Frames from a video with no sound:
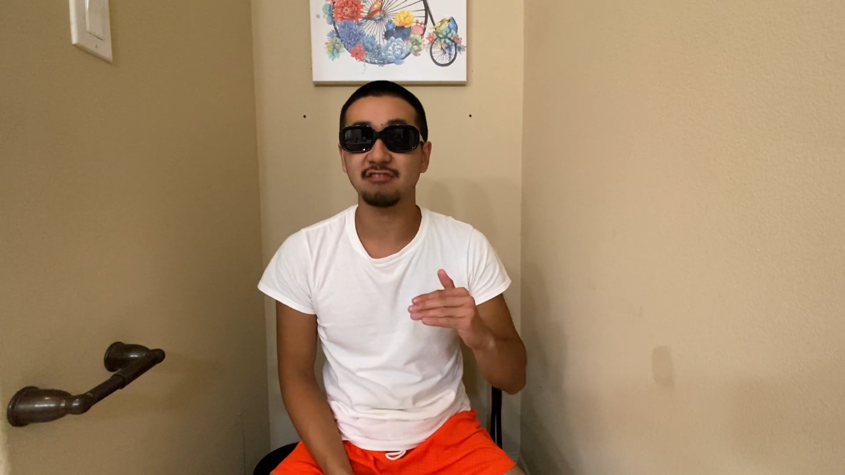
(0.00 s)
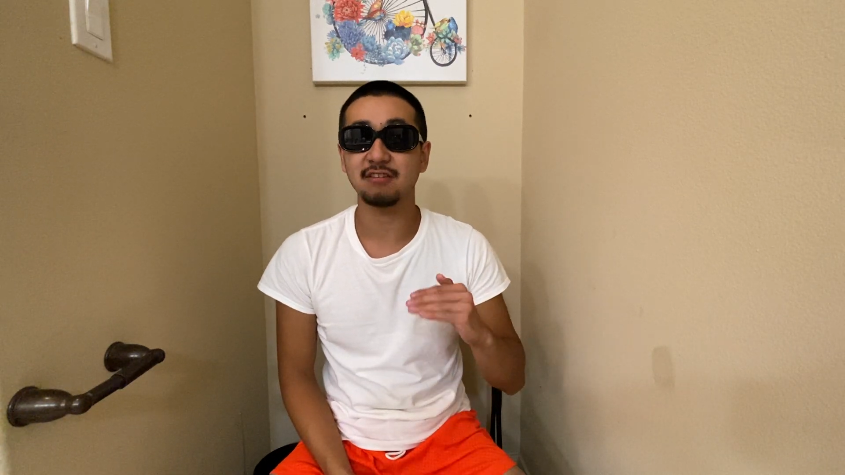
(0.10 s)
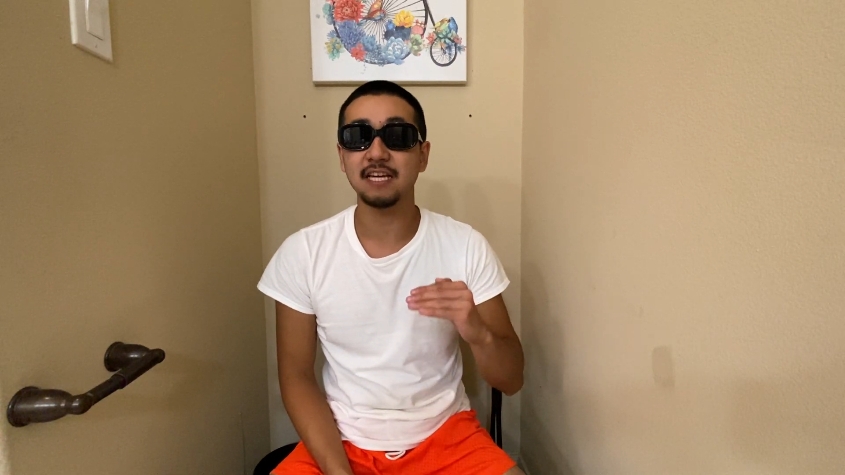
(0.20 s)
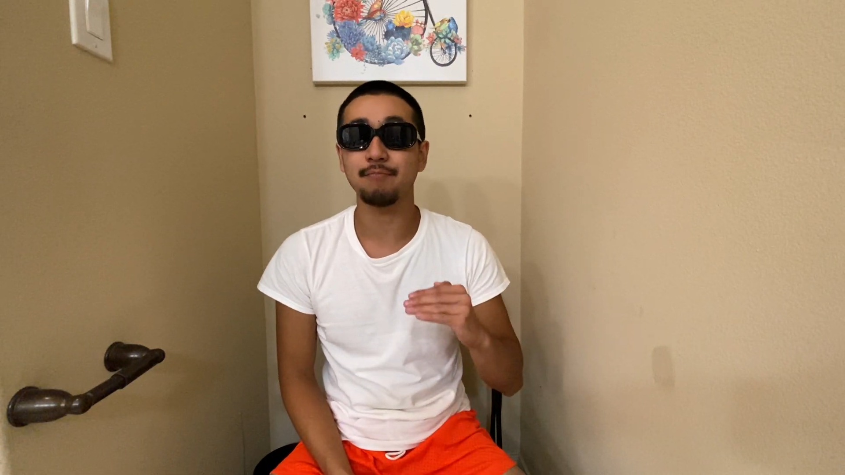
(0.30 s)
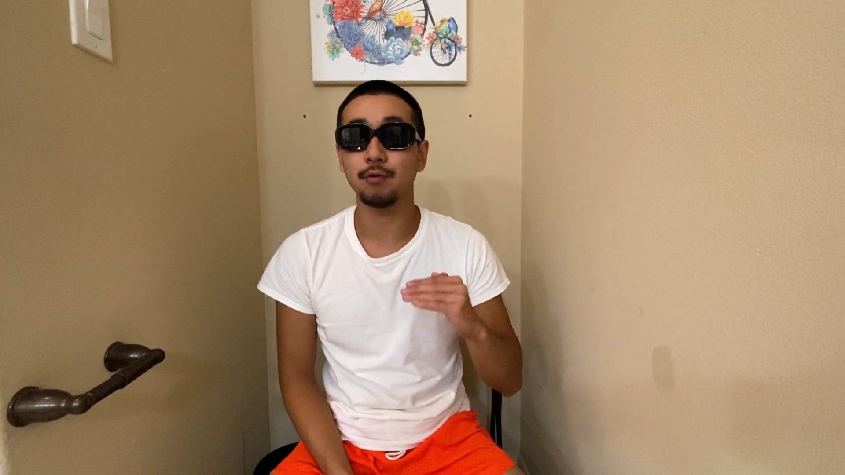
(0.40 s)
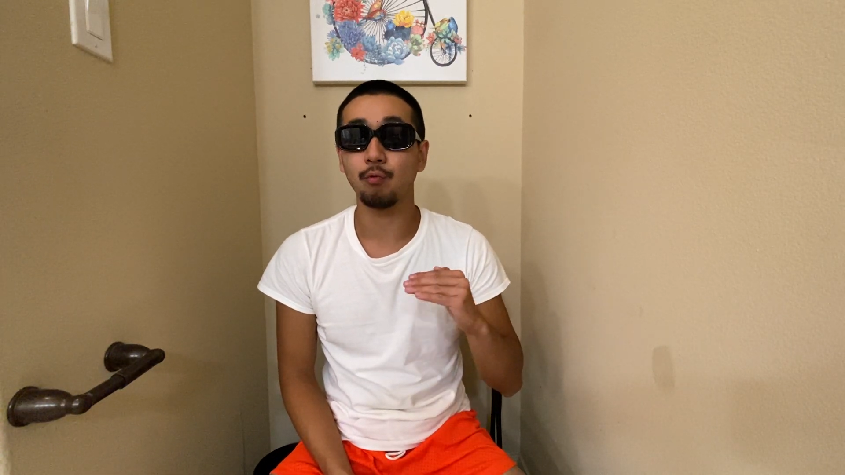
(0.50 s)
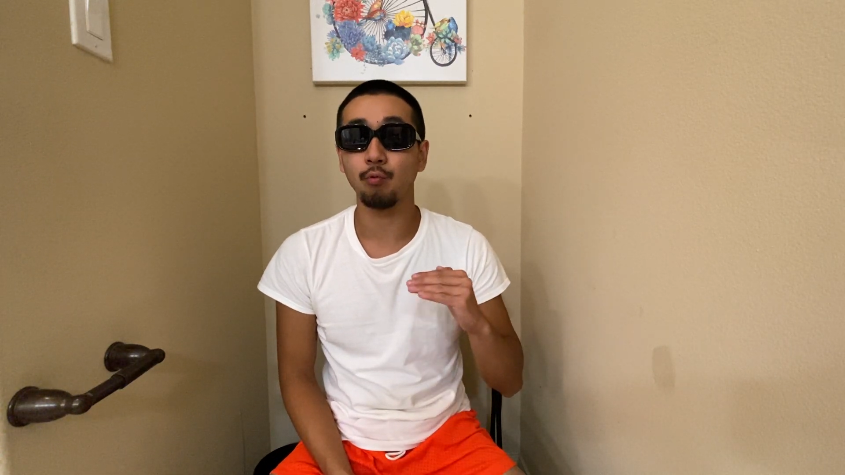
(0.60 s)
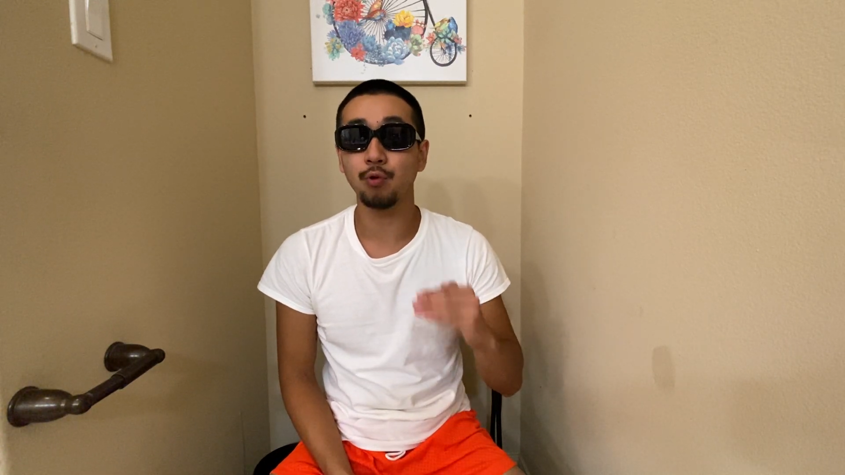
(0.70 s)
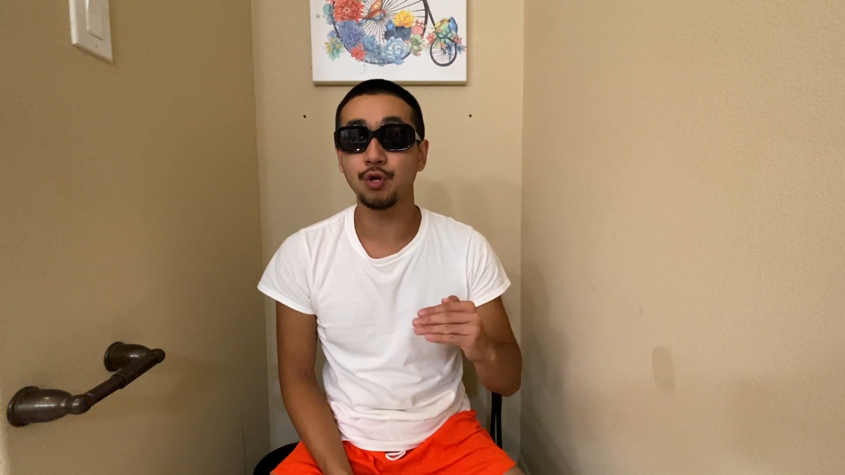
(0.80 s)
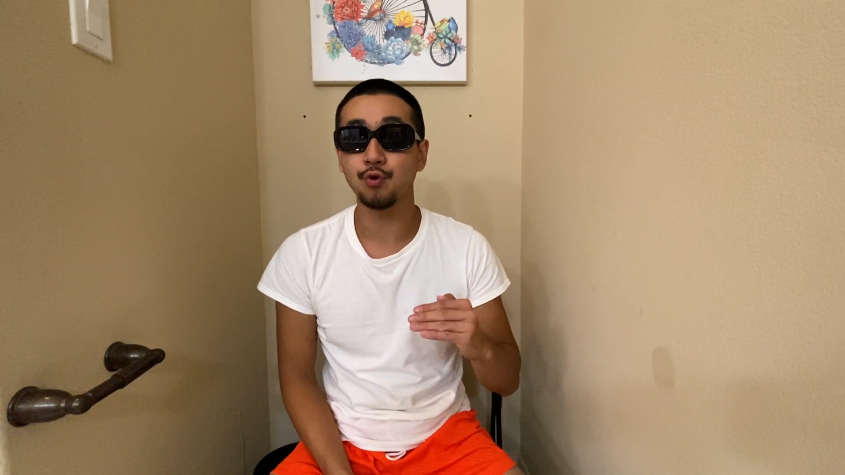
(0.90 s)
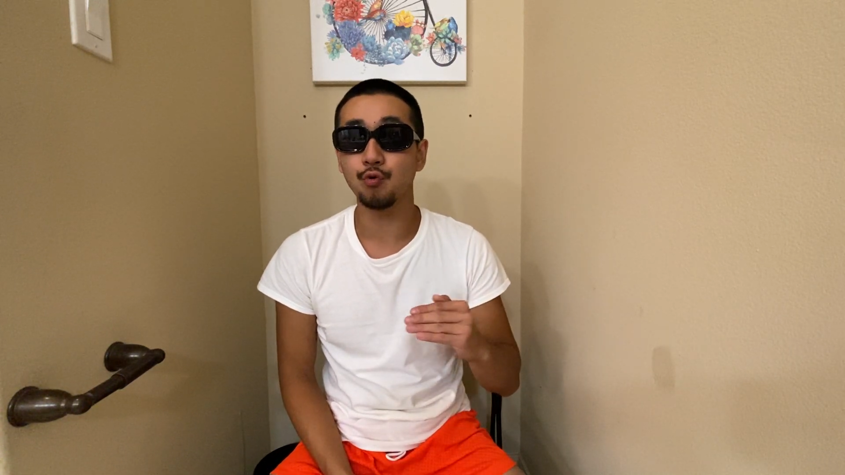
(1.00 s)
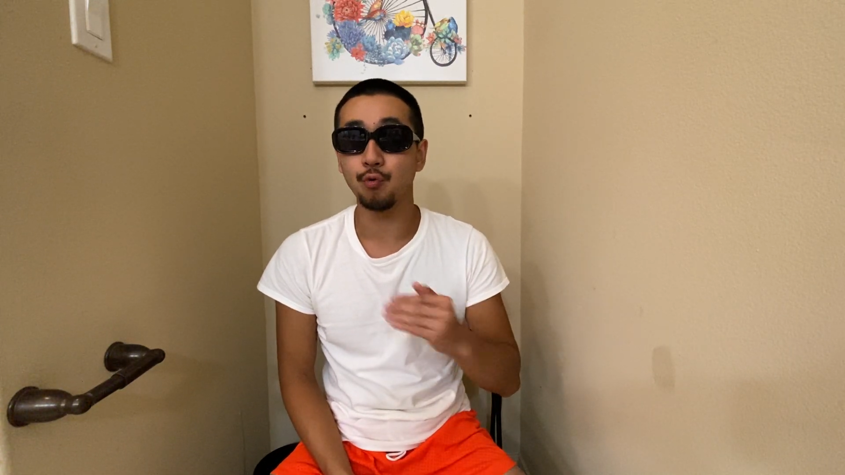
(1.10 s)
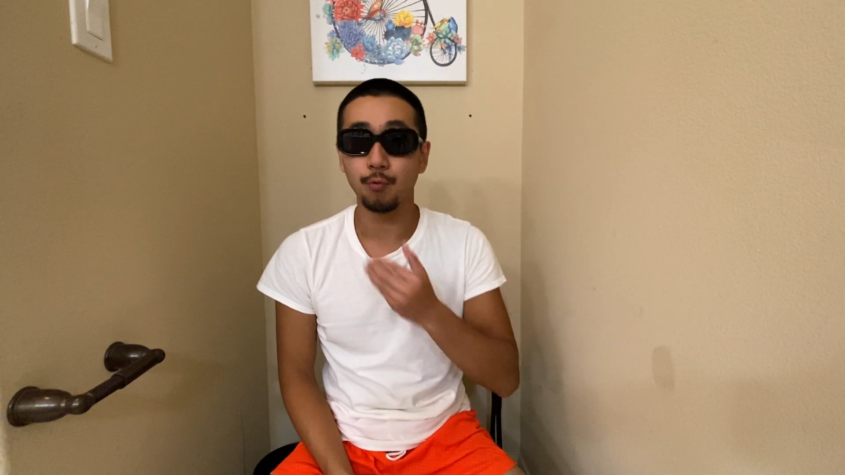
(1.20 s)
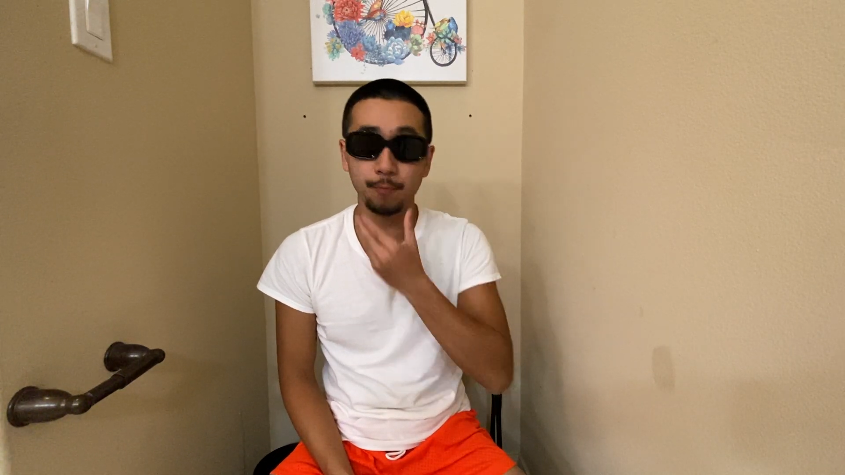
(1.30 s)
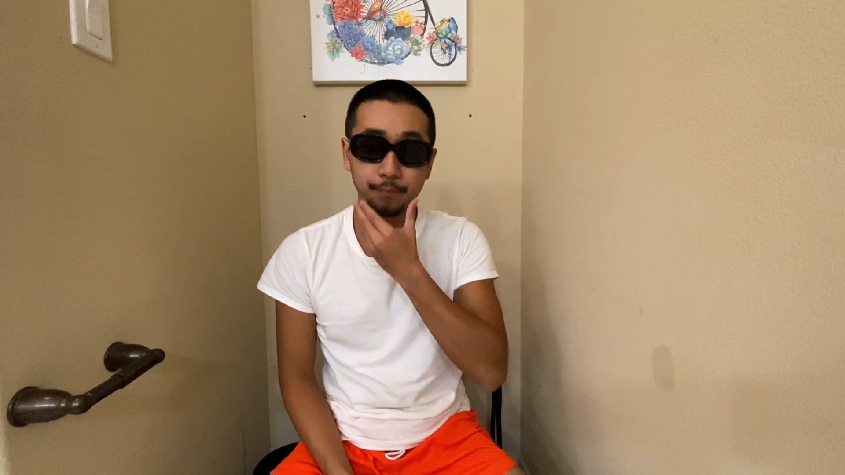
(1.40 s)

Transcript: to keep it real.